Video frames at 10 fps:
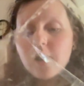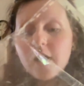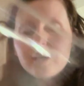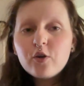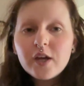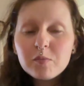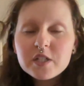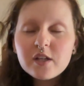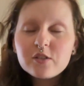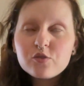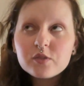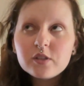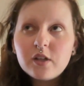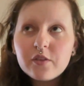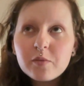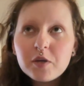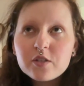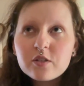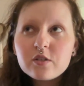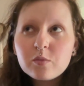I know Amazon is really not the
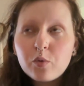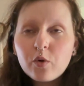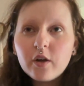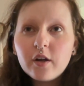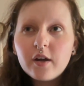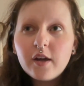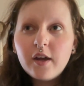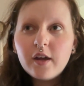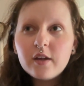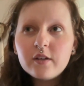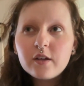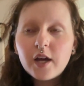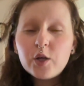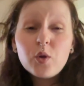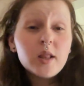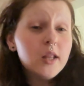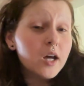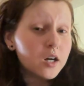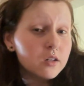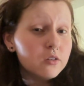best to support, and I don't
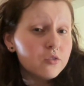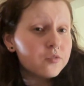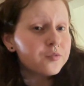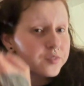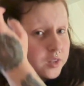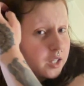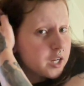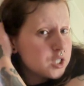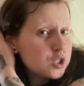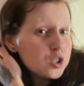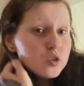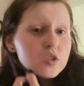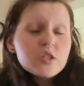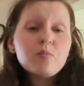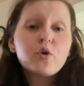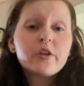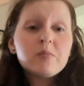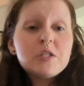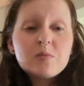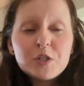love that I do support them
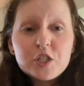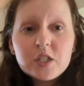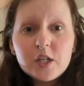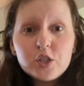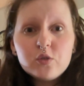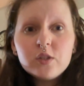as much as I do.